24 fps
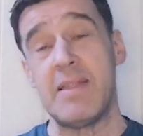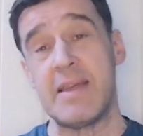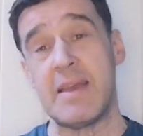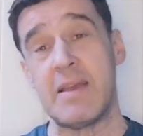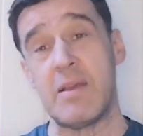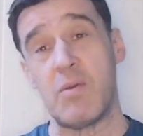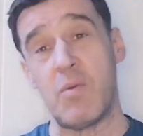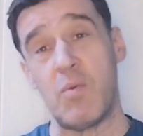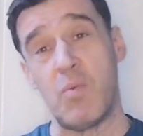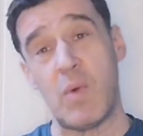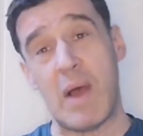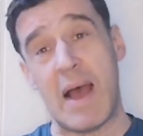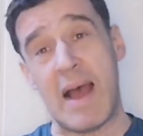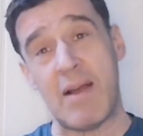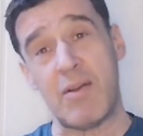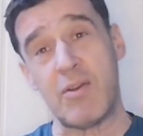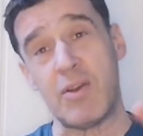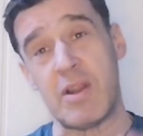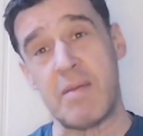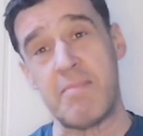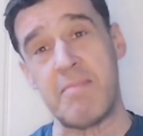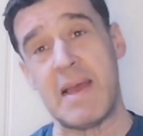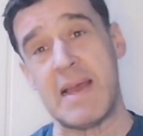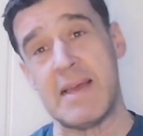think, how
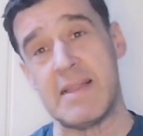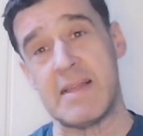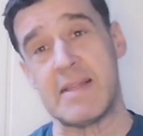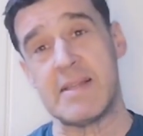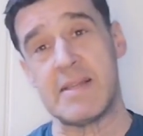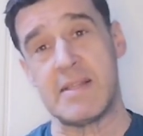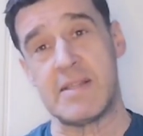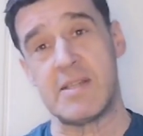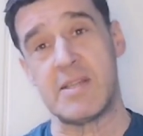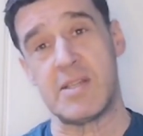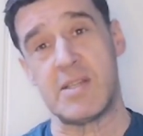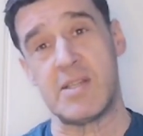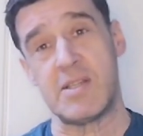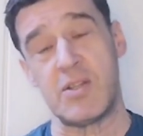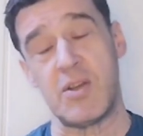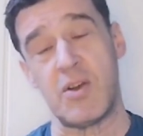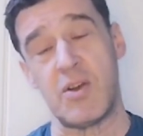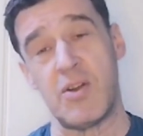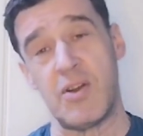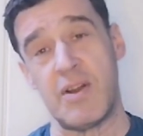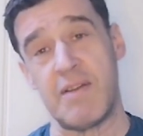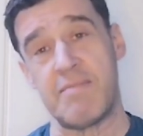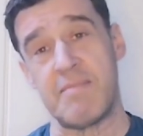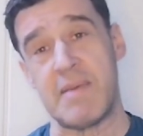can I make this into a
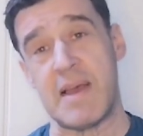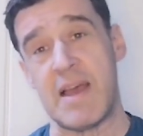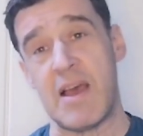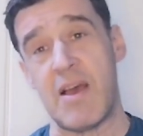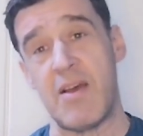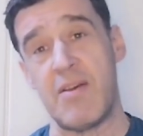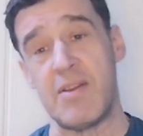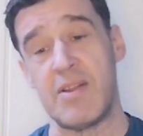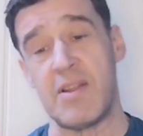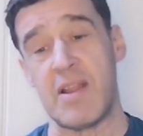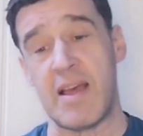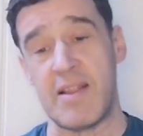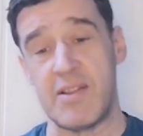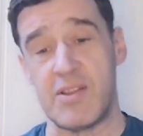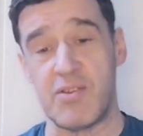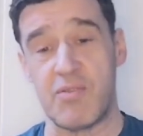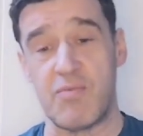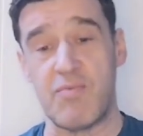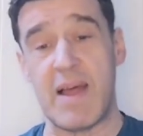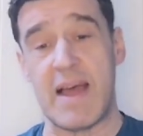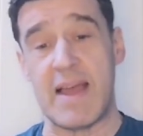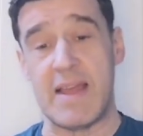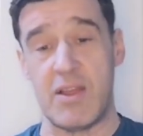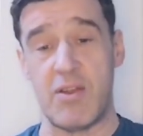story of my own, and
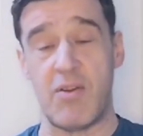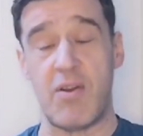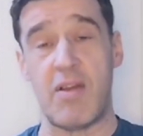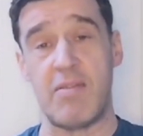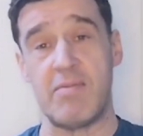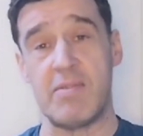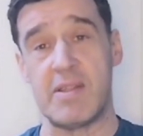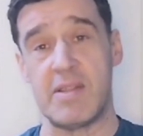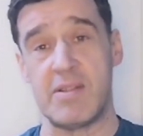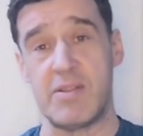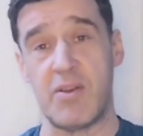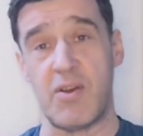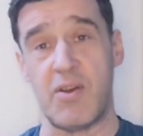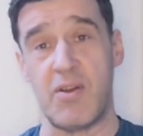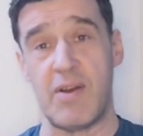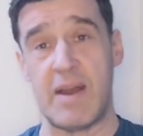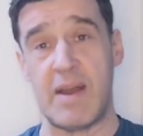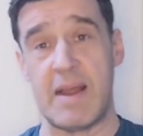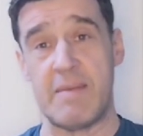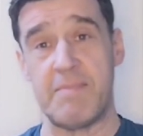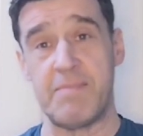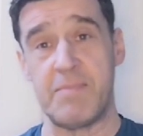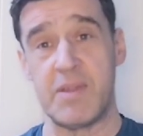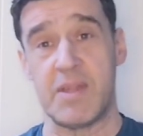to write your own
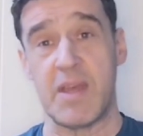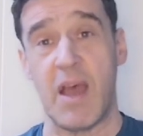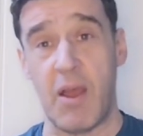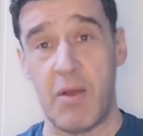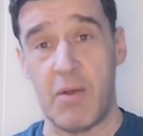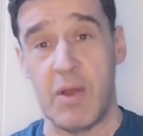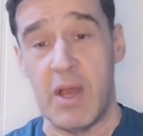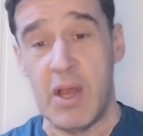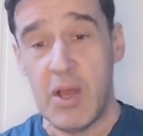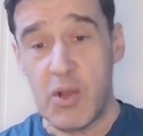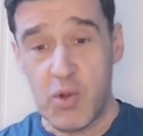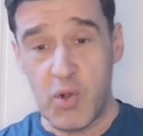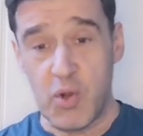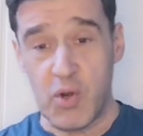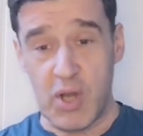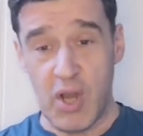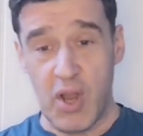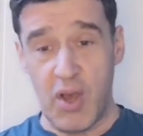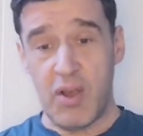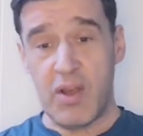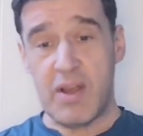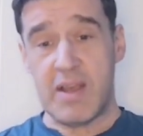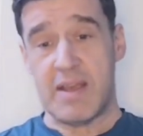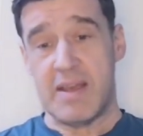story. So good
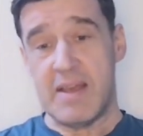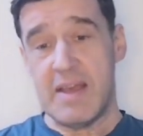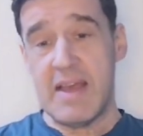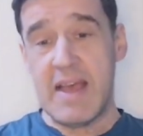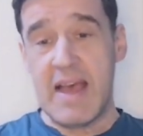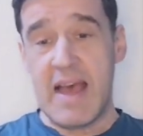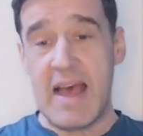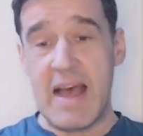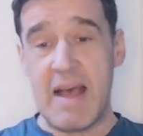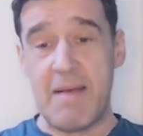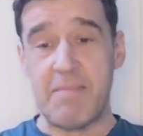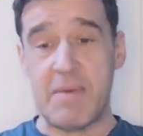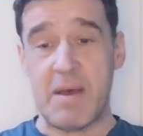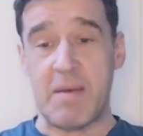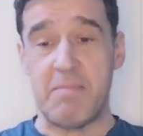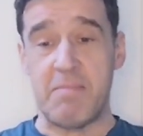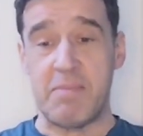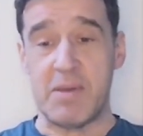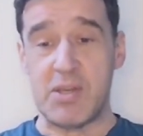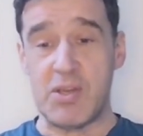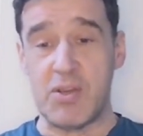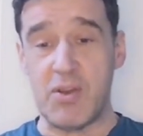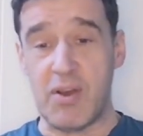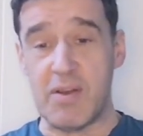luck,
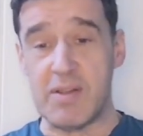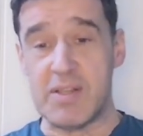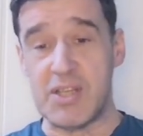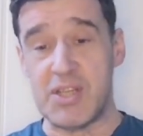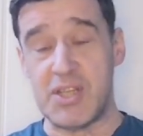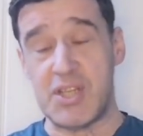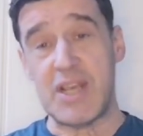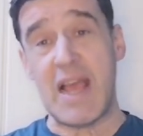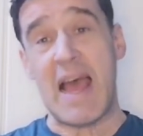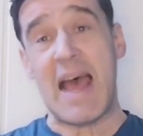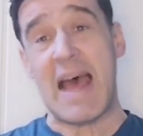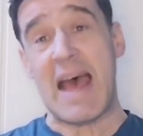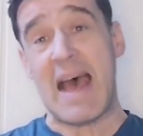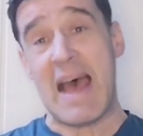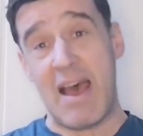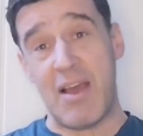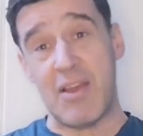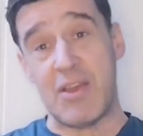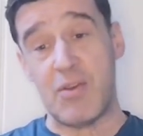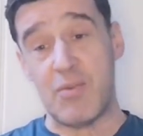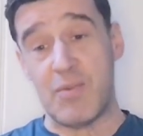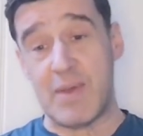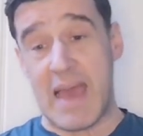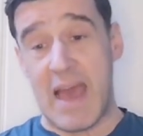and be sure to share
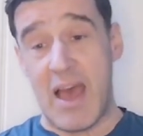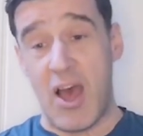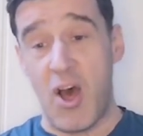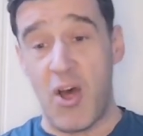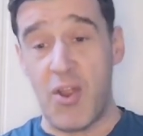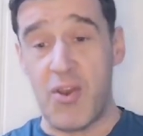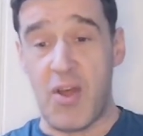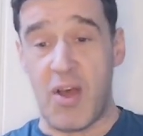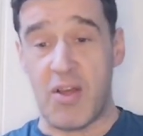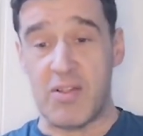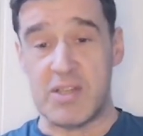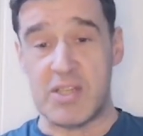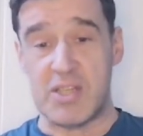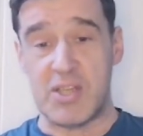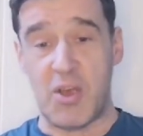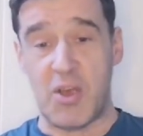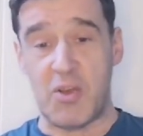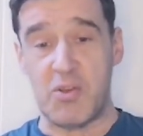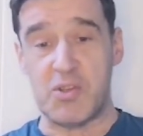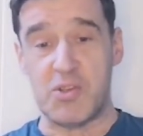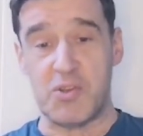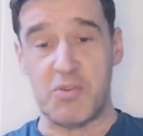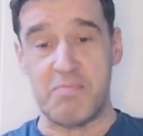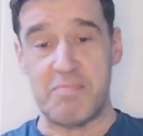how you get on
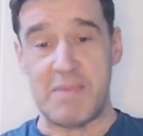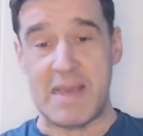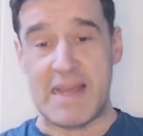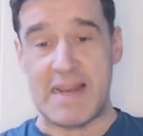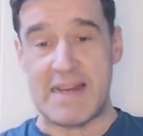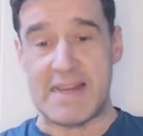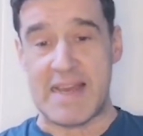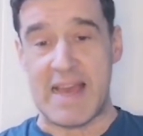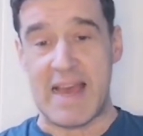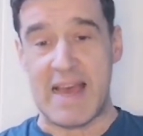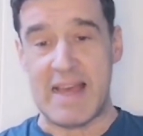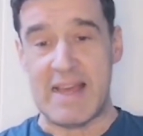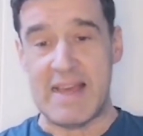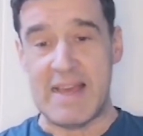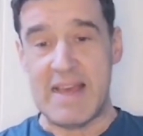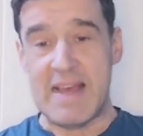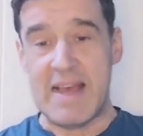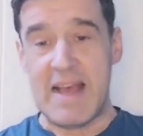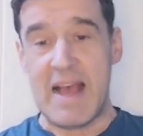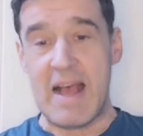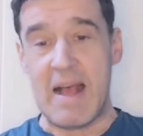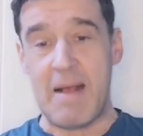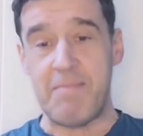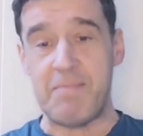social media,
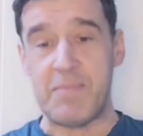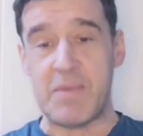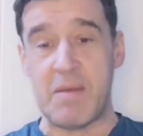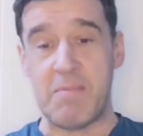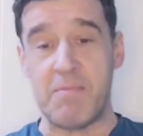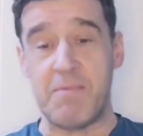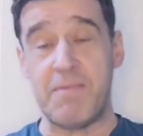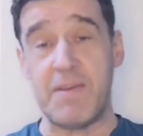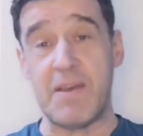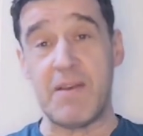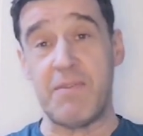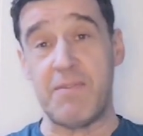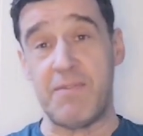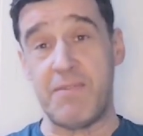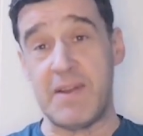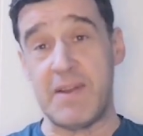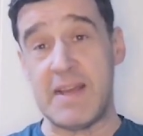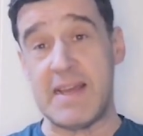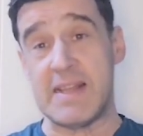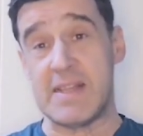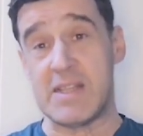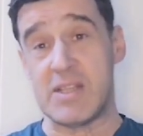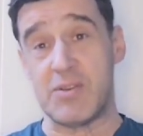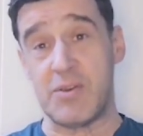and feel
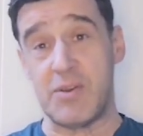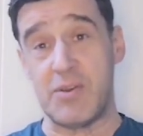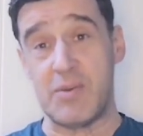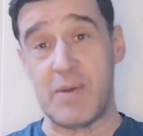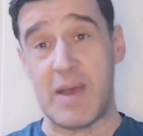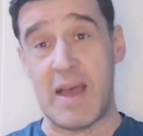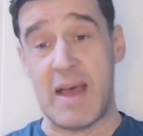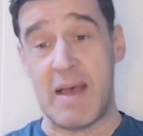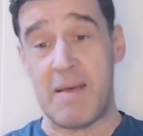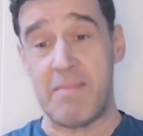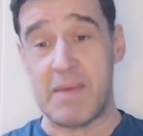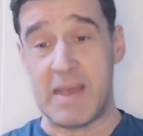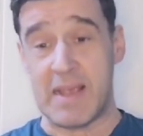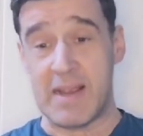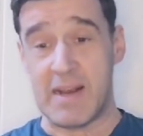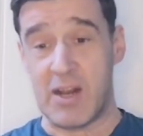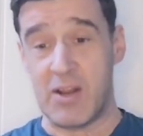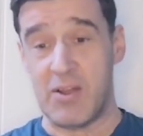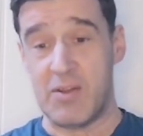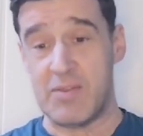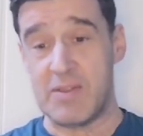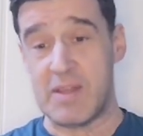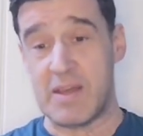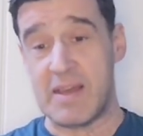free to
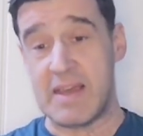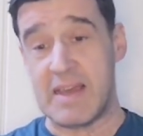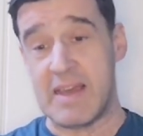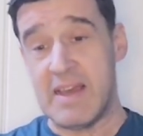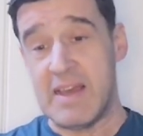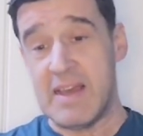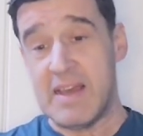include